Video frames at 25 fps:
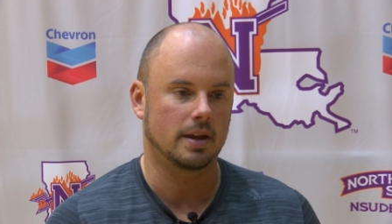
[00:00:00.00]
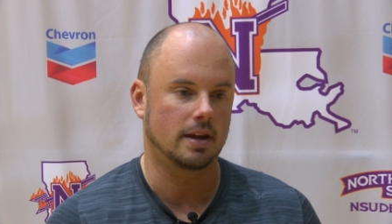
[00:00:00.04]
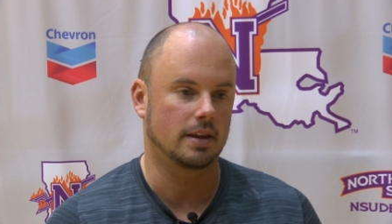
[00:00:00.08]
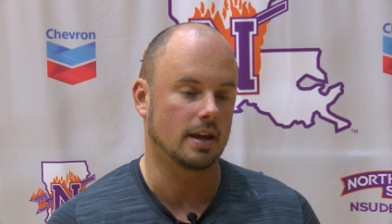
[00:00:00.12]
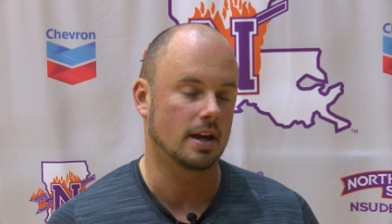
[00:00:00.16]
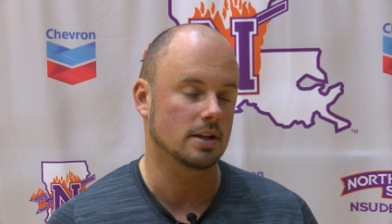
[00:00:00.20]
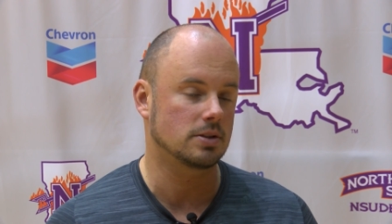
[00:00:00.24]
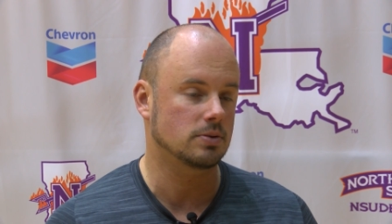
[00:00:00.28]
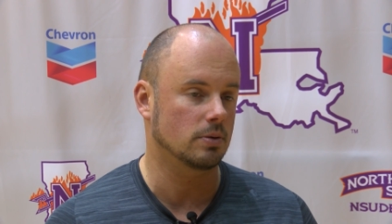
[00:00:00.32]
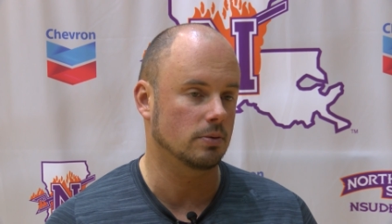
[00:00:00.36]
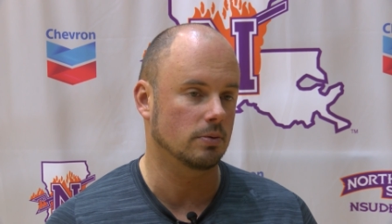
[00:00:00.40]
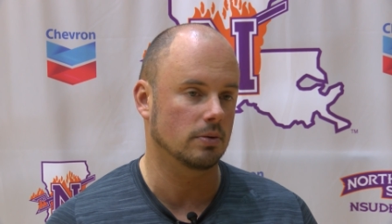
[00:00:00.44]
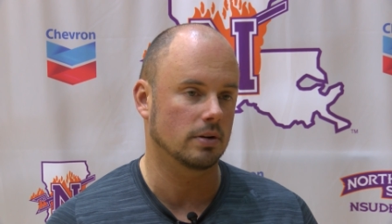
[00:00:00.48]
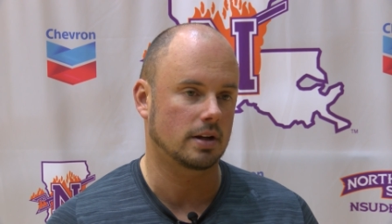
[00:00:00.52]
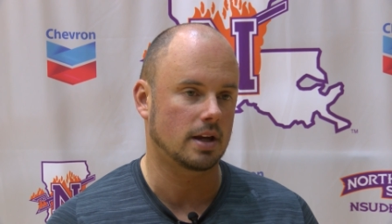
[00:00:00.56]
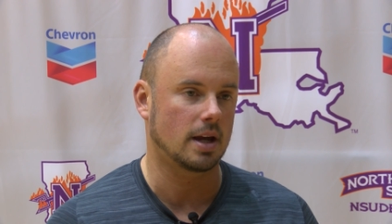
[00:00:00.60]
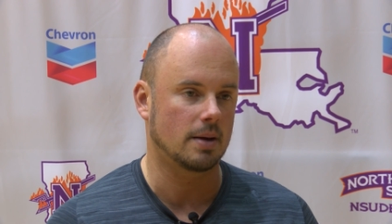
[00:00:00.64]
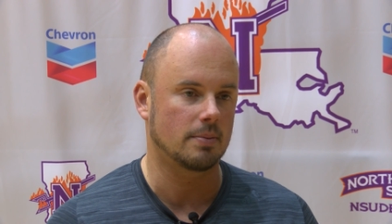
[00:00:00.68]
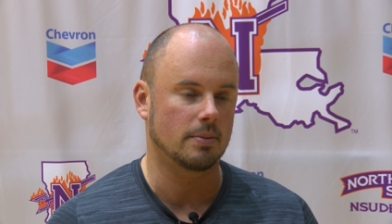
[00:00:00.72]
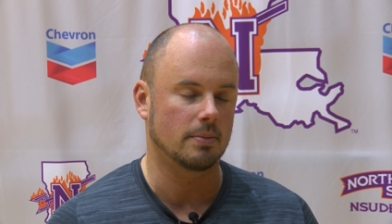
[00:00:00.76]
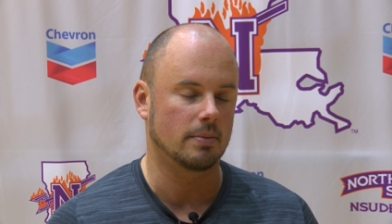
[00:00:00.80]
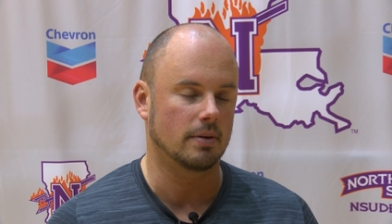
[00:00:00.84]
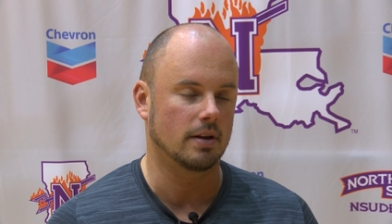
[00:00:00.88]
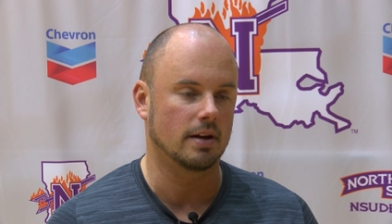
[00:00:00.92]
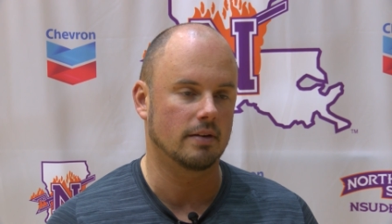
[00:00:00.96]
and that's what we're
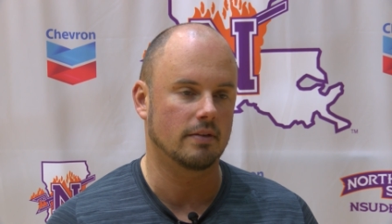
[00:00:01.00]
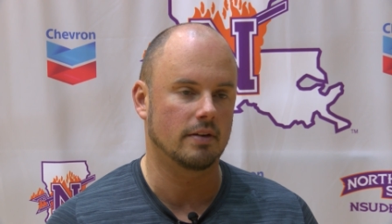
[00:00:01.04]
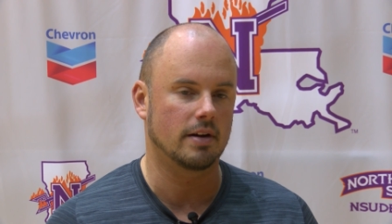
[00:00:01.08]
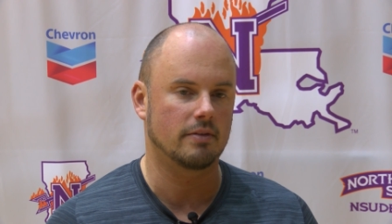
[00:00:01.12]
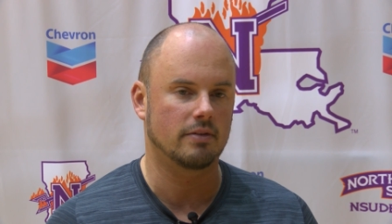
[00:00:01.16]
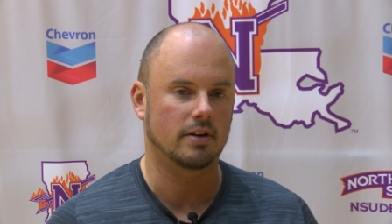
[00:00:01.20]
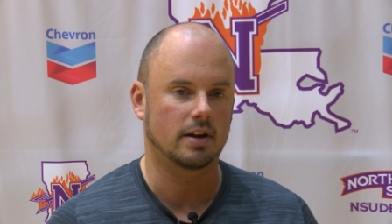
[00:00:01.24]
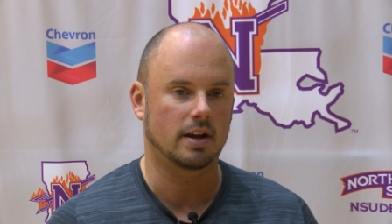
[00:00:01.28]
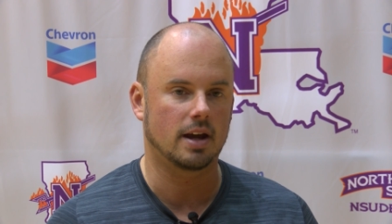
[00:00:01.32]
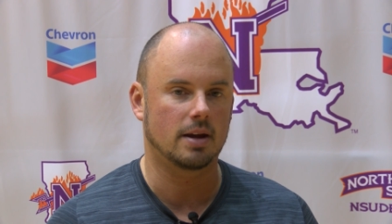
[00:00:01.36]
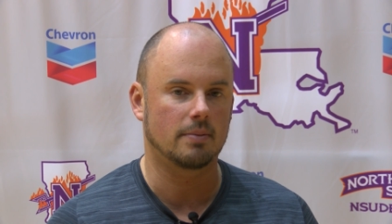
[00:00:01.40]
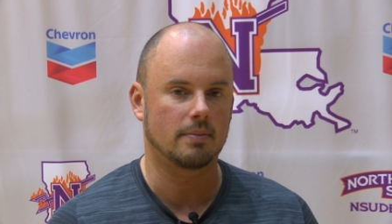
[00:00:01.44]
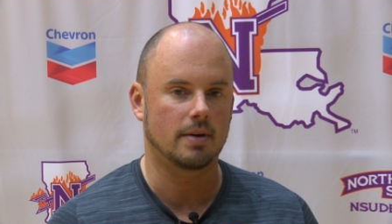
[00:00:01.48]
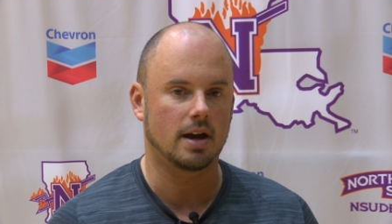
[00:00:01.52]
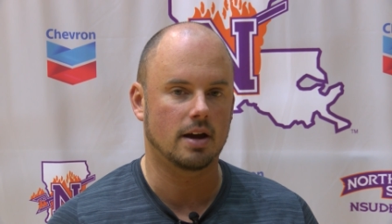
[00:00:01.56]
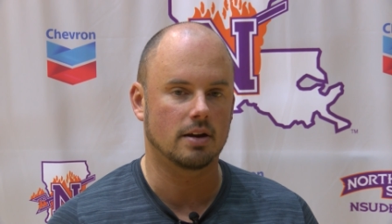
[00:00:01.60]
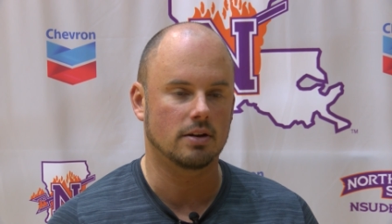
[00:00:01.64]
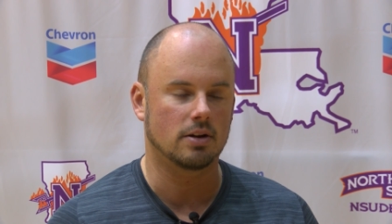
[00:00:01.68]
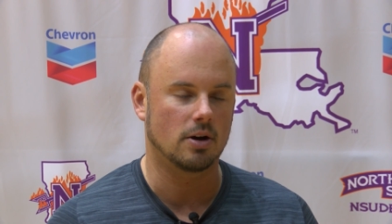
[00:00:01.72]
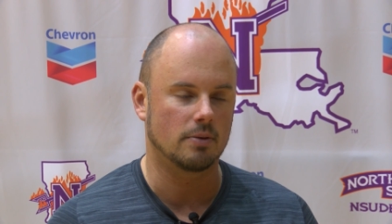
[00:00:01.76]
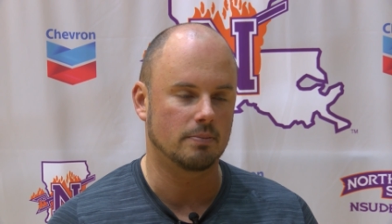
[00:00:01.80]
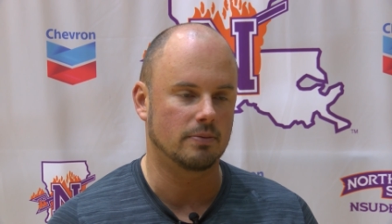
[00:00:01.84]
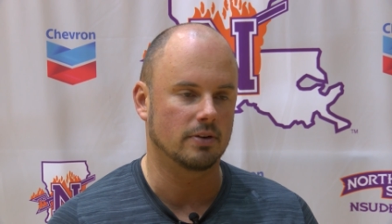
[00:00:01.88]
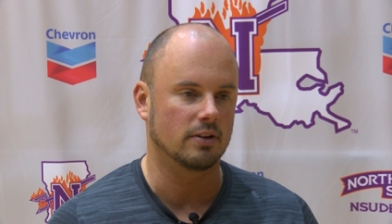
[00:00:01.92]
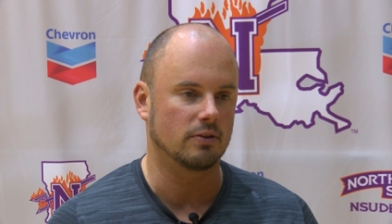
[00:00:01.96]
capable of every game out,
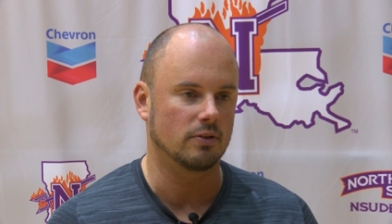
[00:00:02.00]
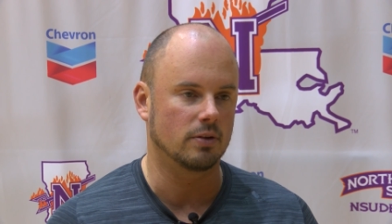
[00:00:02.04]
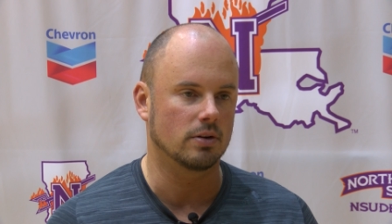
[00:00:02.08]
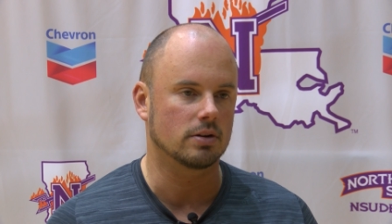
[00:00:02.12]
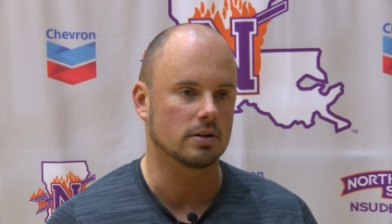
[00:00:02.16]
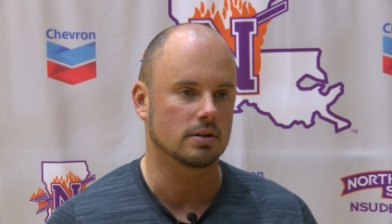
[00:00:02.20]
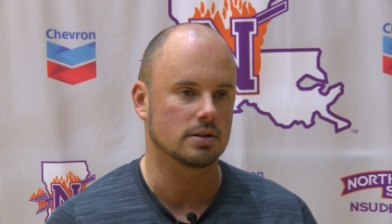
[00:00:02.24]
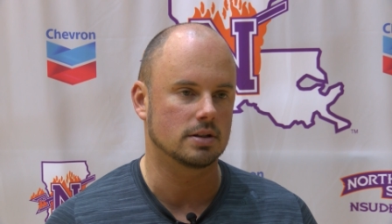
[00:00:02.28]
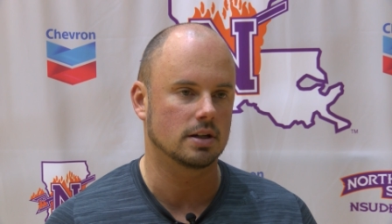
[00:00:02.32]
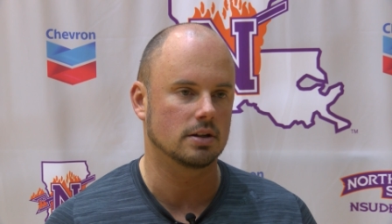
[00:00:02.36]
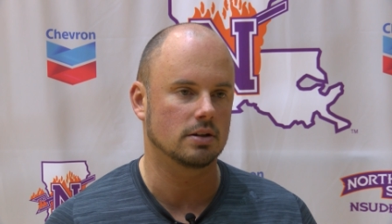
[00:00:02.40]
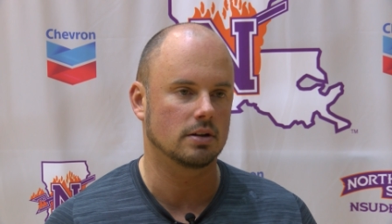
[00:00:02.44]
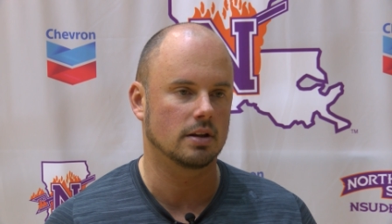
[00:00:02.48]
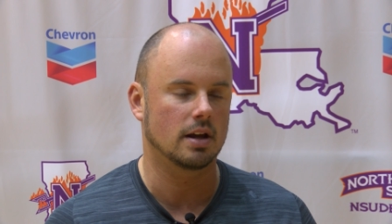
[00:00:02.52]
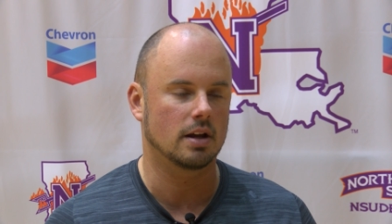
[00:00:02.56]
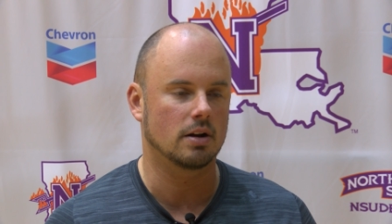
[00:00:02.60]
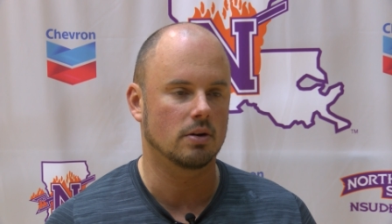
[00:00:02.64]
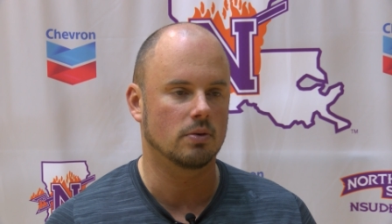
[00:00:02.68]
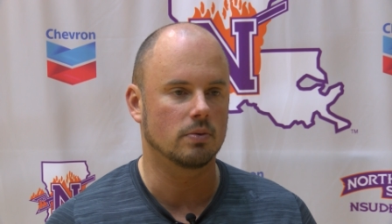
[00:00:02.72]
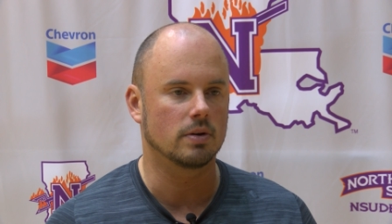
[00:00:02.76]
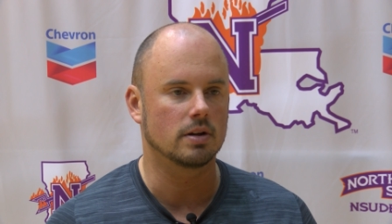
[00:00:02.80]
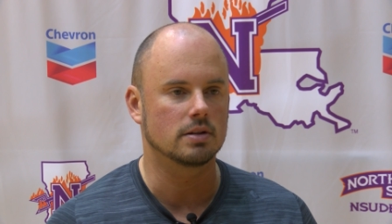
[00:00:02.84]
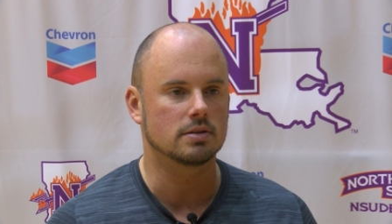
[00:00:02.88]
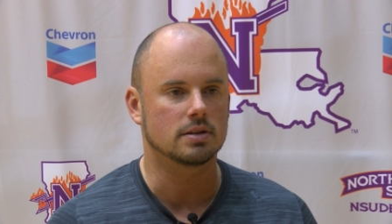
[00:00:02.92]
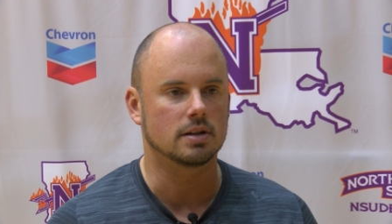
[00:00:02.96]
and hopefully we'll continue that
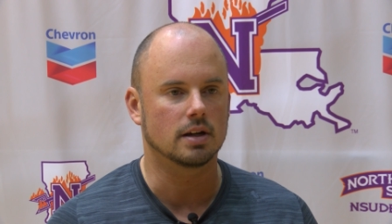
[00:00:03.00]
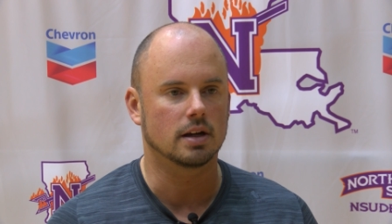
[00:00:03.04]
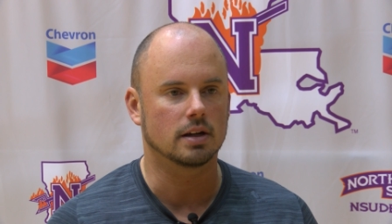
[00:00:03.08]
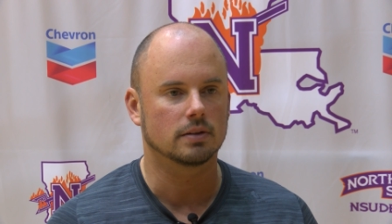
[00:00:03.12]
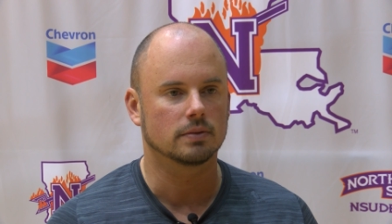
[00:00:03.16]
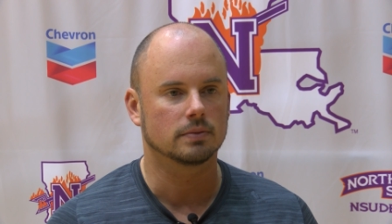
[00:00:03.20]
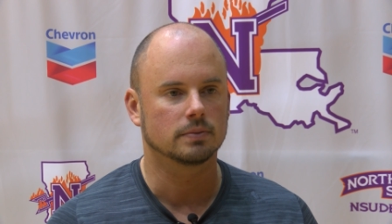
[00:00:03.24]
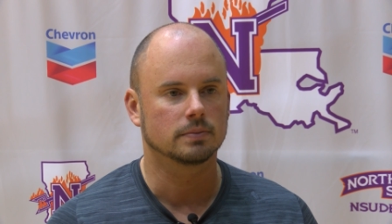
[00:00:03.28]
on Wednesday.